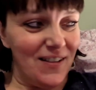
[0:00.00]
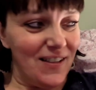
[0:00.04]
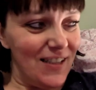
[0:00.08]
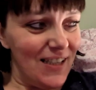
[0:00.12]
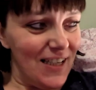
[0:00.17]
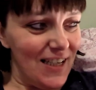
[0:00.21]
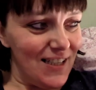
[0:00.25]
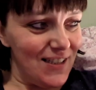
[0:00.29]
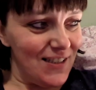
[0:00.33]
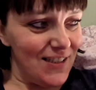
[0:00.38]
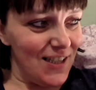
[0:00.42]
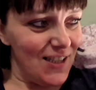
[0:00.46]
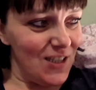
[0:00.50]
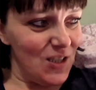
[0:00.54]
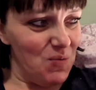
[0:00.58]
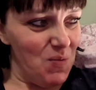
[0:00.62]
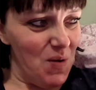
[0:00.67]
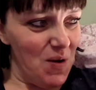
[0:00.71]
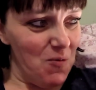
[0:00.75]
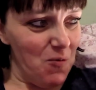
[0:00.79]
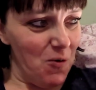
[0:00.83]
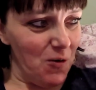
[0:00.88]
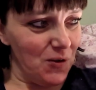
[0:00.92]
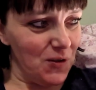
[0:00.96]
He said to
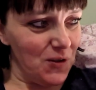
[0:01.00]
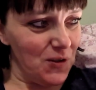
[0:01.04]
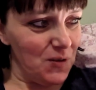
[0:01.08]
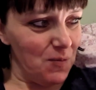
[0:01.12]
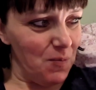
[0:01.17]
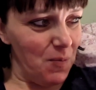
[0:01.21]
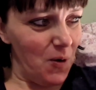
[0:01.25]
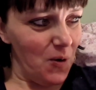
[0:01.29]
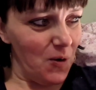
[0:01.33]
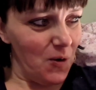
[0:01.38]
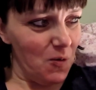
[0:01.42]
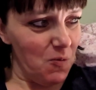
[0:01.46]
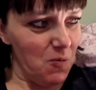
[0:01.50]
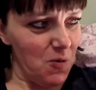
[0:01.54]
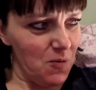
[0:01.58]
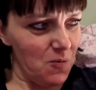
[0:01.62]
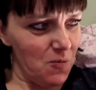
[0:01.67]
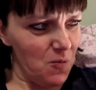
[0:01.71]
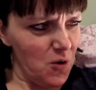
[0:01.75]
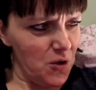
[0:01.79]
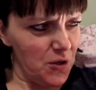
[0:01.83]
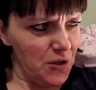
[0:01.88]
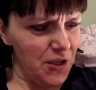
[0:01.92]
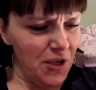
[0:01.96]
me once, Paula,
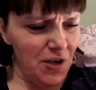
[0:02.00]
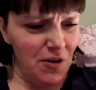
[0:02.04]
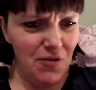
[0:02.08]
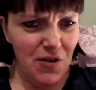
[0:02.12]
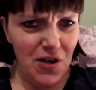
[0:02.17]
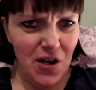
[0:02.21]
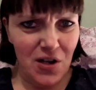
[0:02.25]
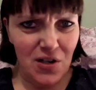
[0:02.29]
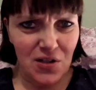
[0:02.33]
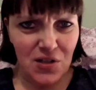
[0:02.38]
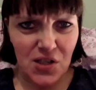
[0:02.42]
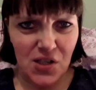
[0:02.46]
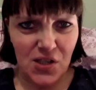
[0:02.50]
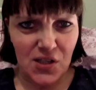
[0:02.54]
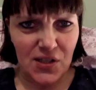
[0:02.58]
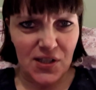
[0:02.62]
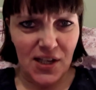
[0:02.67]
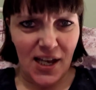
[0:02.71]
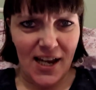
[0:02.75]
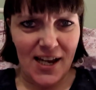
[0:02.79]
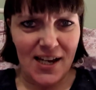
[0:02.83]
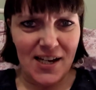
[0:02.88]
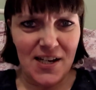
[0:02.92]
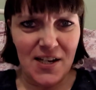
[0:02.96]
what do you nurses
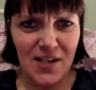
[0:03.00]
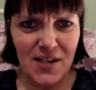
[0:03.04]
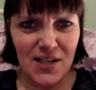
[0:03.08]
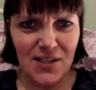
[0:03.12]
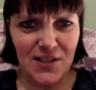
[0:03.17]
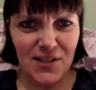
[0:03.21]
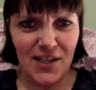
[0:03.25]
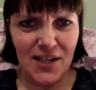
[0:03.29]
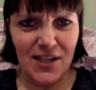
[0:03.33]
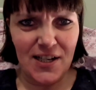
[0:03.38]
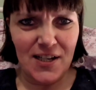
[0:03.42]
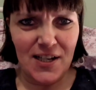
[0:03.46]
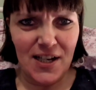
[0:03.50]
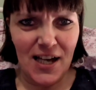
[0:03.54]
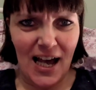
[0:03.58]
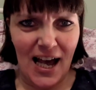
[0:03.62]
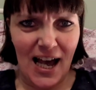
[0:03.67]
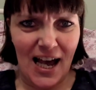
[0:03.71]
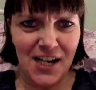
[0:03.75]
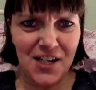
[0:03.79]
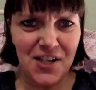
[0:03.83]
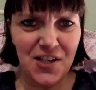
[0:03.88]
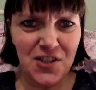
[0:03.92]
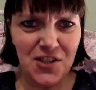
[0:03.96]
say? Is it
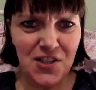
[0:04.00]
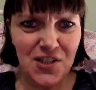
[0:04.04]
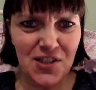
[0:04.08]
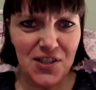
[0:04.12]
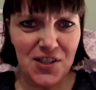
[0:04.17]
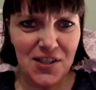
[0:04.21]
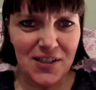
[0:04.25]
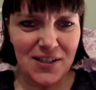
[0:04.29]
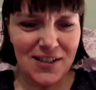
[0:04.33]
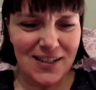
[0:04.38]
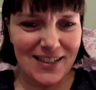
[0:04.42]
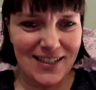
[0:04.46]
anus?